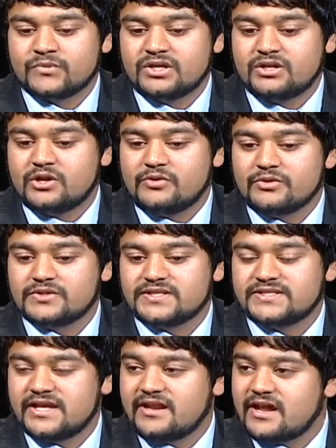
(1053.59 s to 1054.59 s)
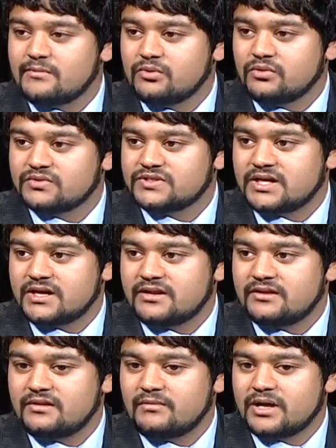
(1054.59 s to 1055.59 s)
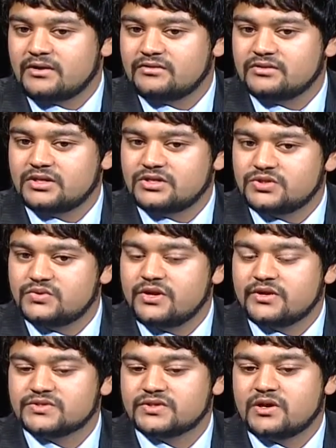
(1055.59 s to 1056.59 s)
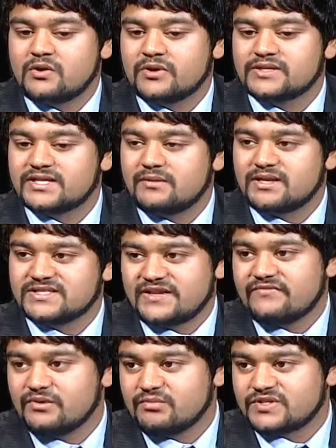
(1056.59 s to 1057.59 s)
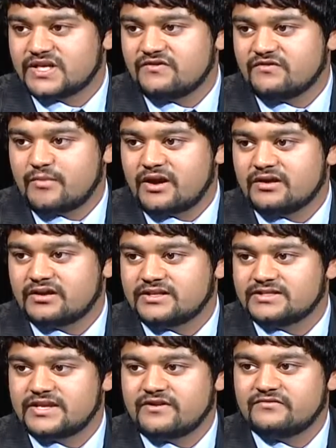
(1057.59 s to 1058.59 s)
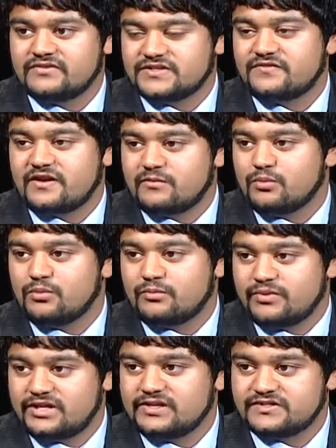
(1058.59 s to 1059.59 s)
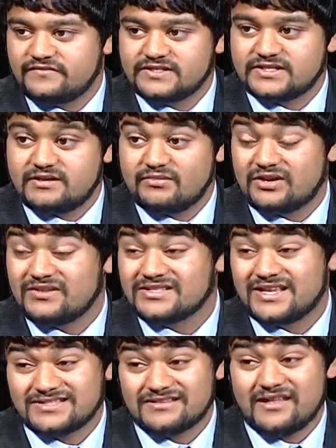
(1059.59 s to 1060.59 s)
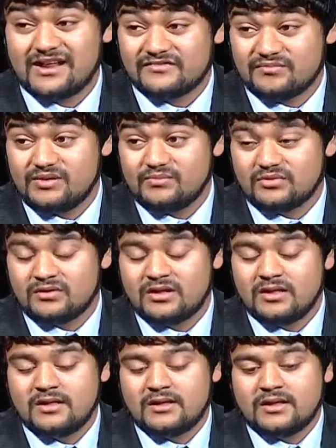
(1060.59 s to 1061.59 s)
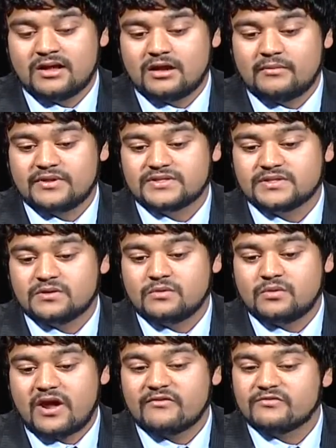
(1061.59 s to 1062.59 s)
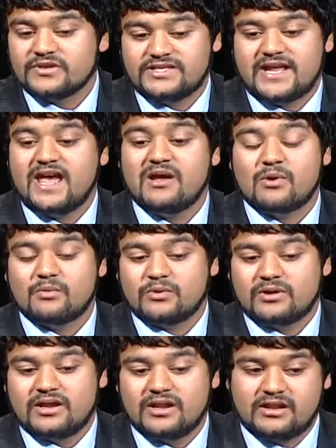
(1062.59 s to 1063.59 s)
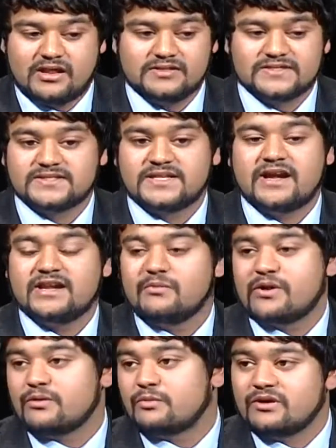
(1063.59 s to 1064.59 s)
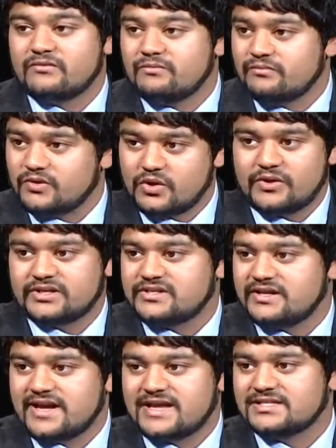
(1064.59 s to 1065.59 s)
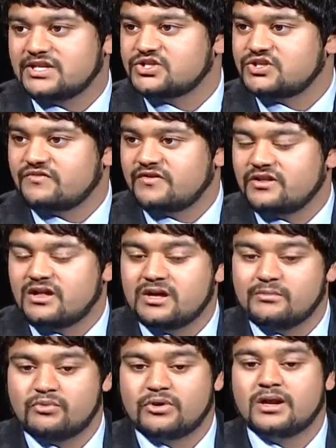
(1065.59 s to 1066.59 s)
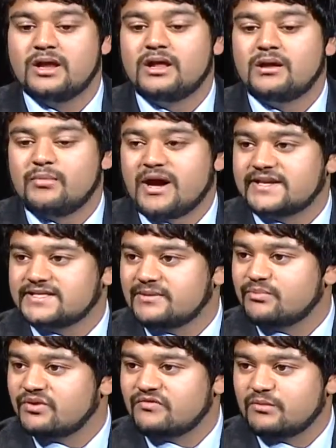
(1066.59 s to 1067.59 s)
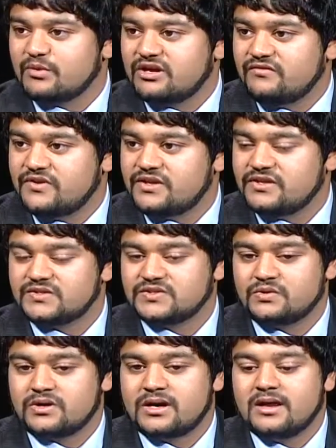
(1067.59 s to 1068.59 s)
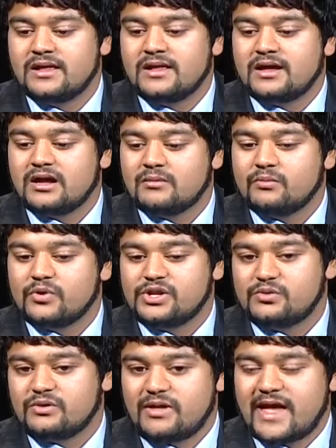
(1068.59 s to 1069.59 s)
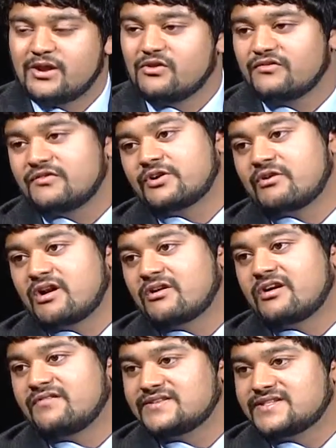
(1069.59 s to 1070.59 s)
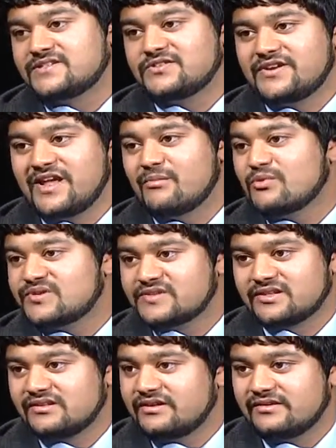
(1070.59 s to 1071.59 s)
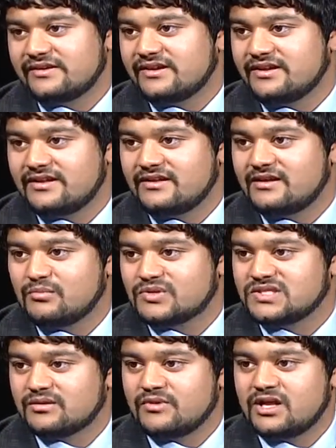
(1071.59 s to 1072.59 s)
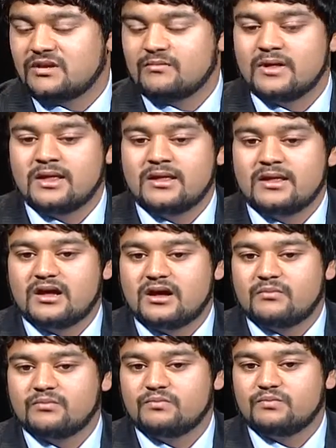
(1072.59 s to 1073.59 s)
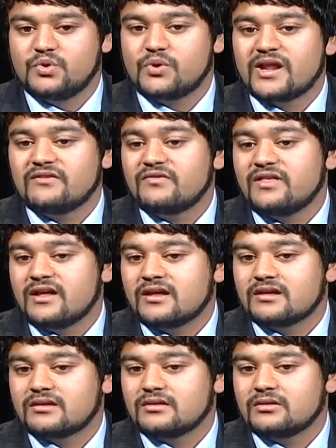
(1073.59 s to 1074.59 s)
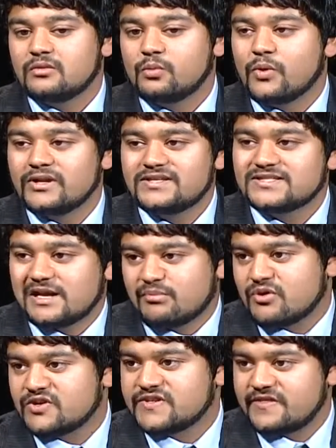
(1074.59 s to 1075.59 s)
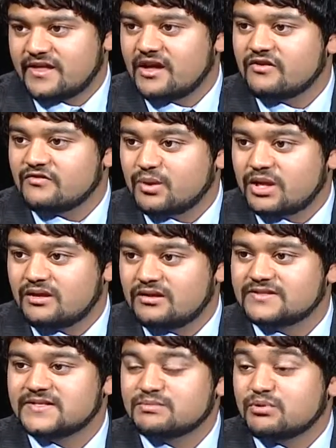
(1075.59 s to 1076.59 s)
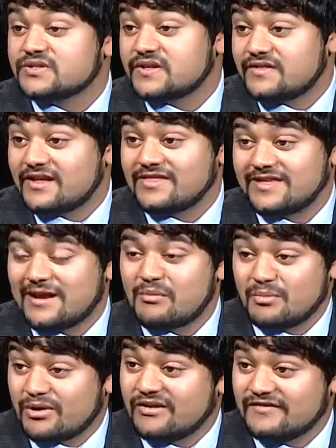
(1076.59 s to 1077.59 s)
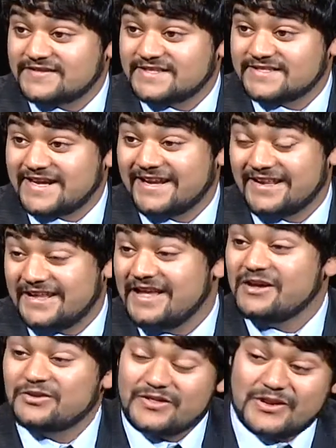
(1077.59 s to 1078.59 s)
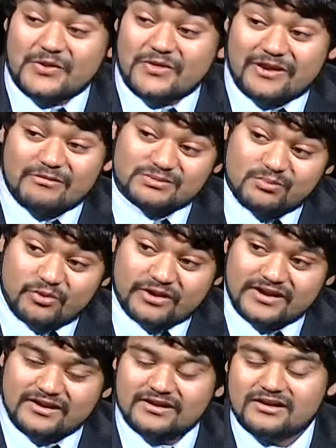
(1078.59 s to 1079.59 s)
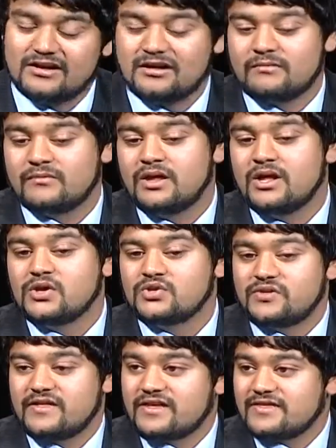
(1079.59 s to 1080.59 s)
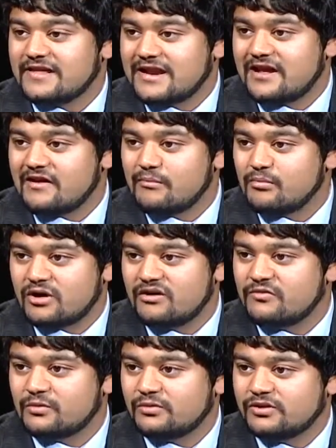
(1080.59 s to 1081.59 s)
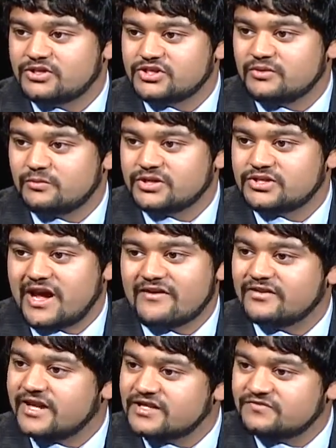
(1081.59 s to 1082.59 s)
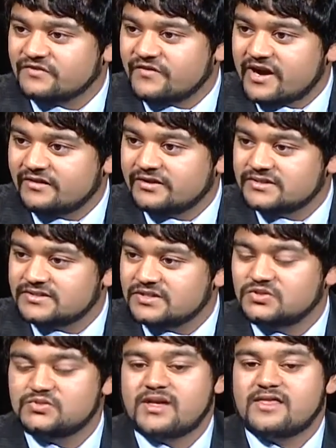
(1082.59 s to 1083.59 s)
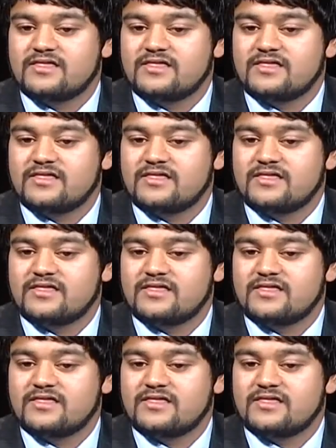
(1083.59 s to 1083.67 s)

you know, there was a CNN poll done about 2 years ago where it said about 70% of Americans have disfavorable opinions of Islam. You know, that's a lot of people. And so every day when we're in society, whether we're going to the gas station to fill up or buying something from a convenience store, when you hand over a credit card that says your name, which is clearly a Muslim name, you kind of think, what does that person think of me? Does this person think that I'm a part of the society? Do they know that I was born here? Do they think that I'm part of a religion which advocates for violence? Do they